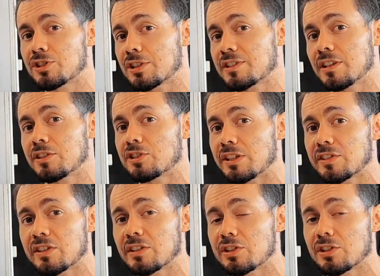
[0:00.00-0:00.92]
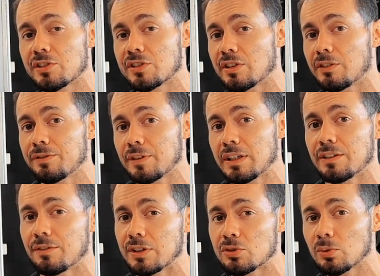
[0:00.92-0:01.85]
just adjusting to yourself
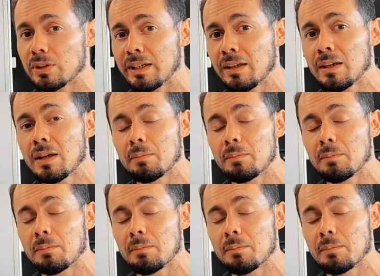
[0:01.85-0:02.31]
individually,